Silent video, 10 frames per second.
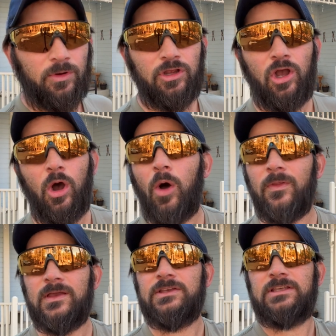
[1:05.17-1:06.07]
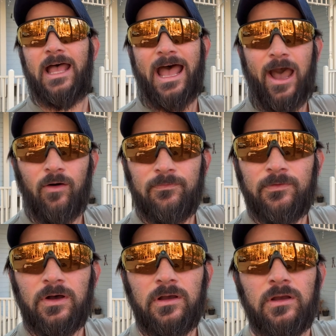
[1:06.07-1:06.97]
gonna call this
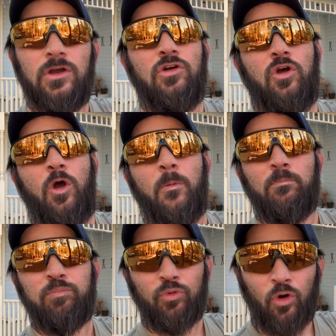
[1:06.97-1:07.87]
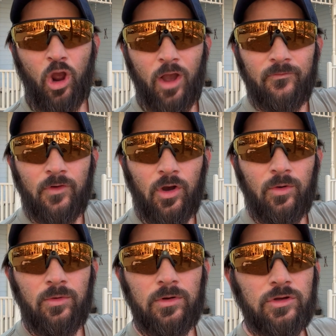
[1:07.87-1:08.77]
Alpha,
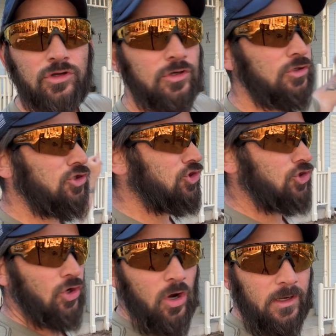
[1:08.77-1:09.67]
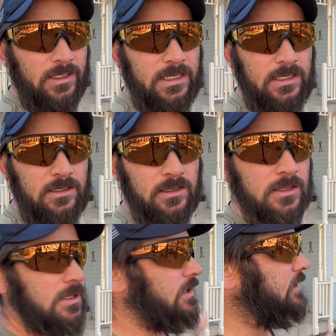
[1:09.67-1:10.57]
Bravo, Charlie.
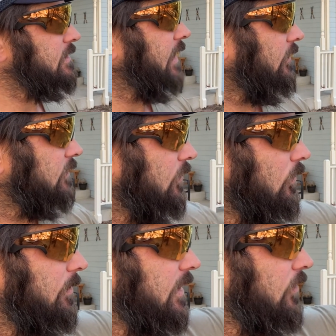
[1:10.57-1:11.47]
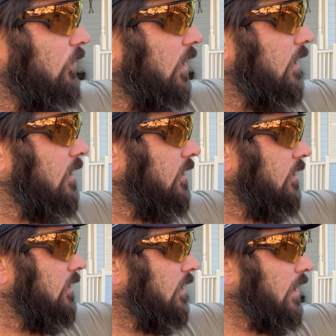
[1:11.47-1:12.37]
Delta will be the one
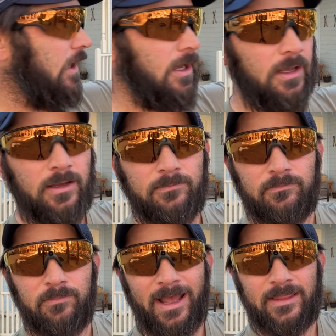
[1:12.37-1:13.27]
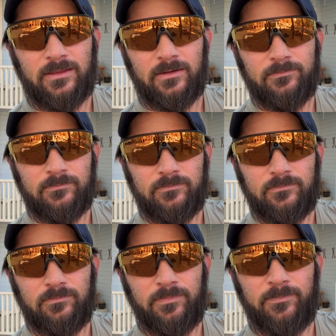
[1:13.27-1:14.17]
by the
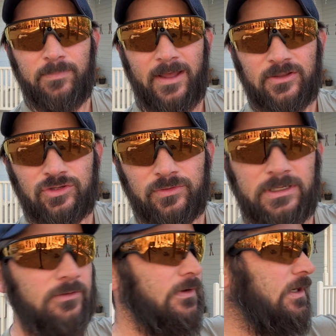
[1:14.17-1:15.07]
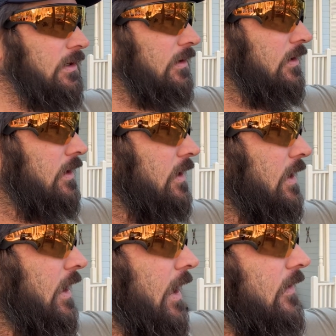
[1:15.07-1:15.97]
tree over here,
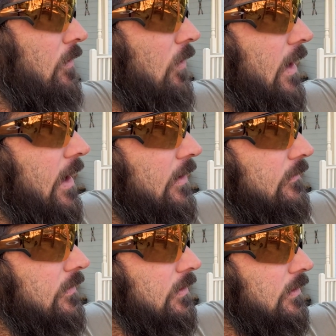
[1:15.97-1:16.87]
and then we'll have